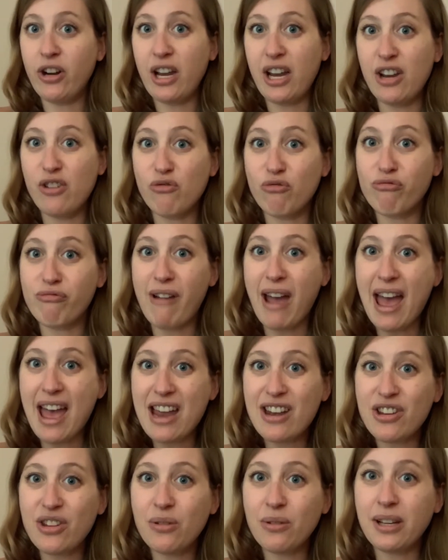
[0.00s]
In
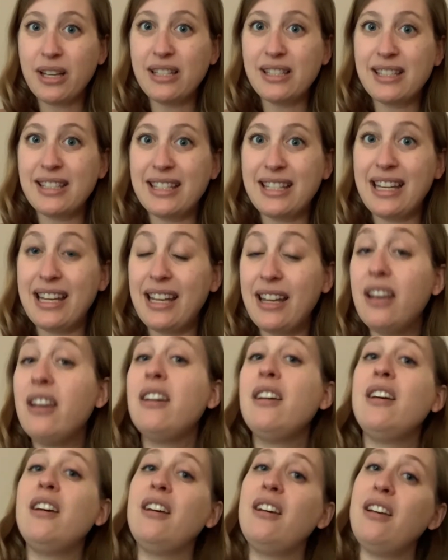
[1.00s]
red, you can see
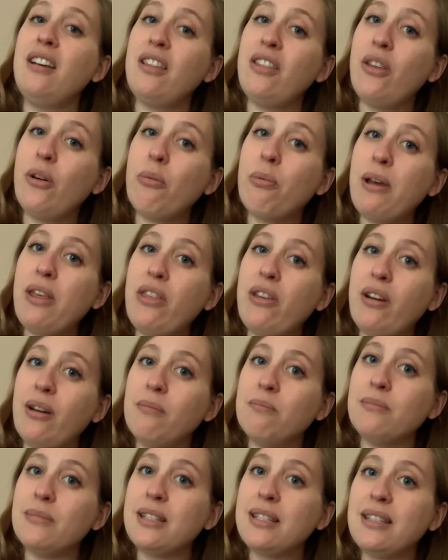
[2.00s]
the
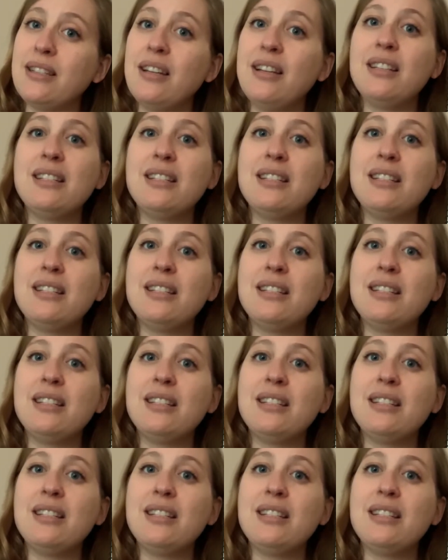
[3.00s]
rhythms.